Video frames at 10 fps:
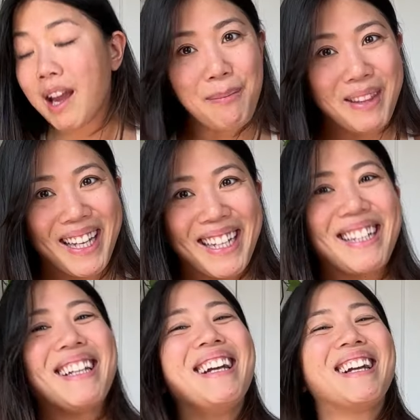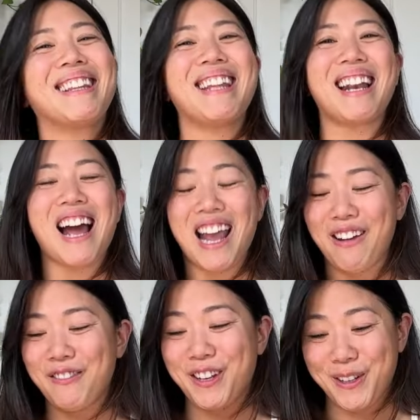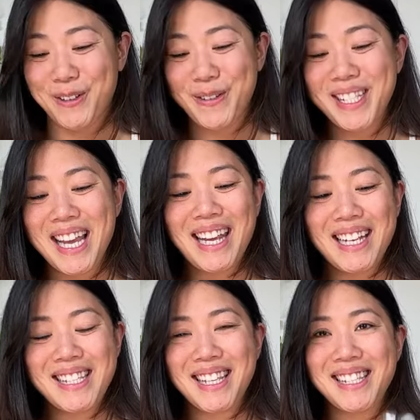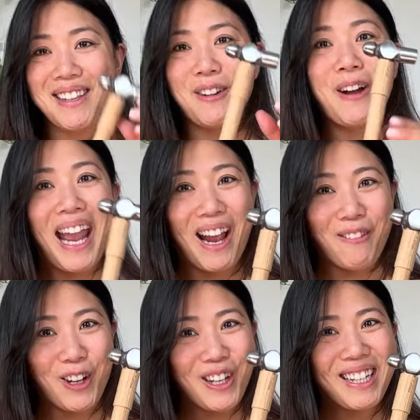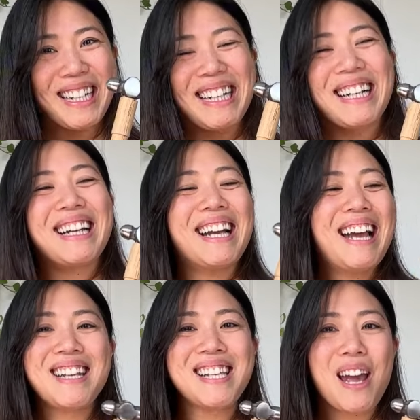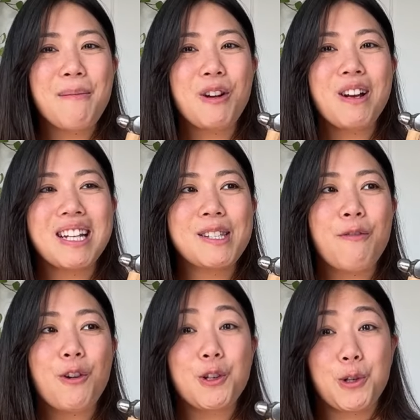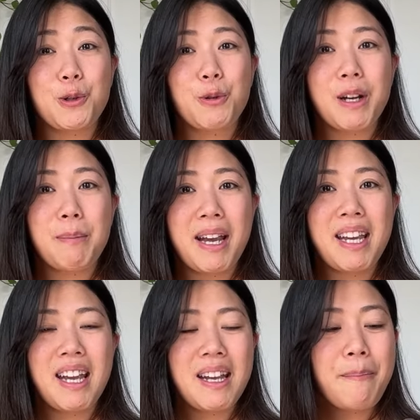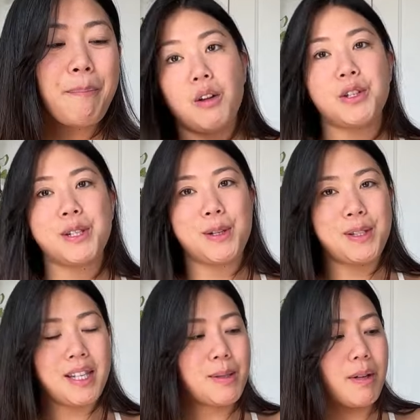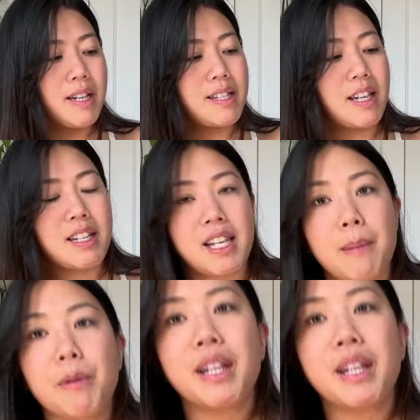Something that I have used is this little hammer. This hammer is for jewelry making. I'll just use this one as an example.